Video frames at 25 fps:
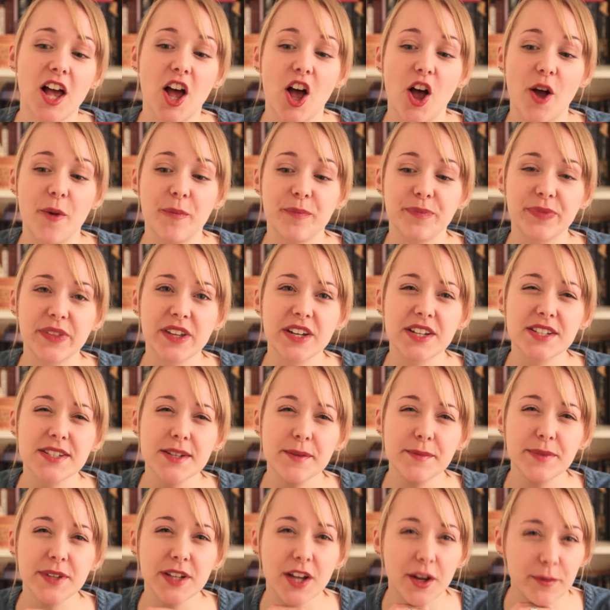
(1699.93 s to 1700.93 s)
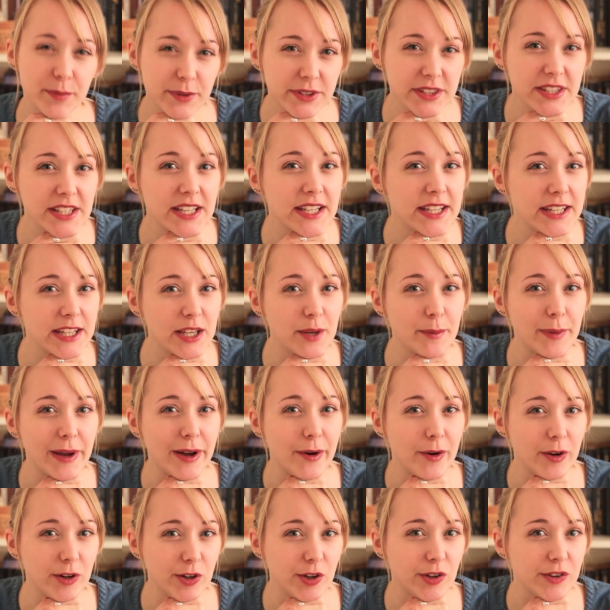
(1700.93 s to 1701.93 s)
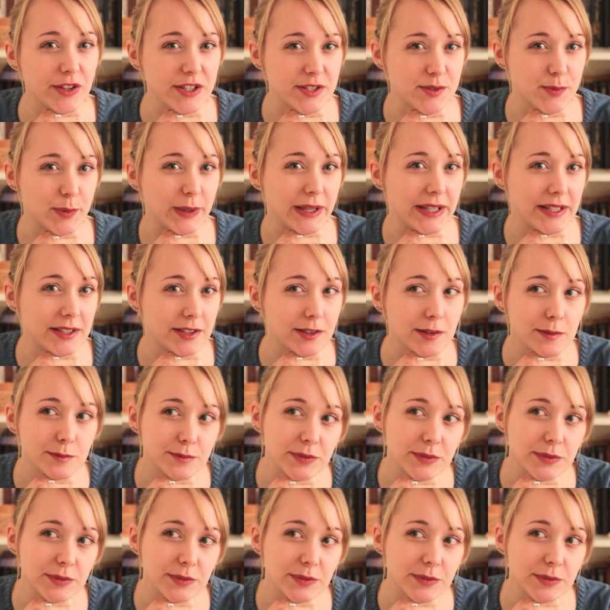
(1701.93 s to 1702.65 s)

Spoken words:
And it's something I've been thinking about a lot this week,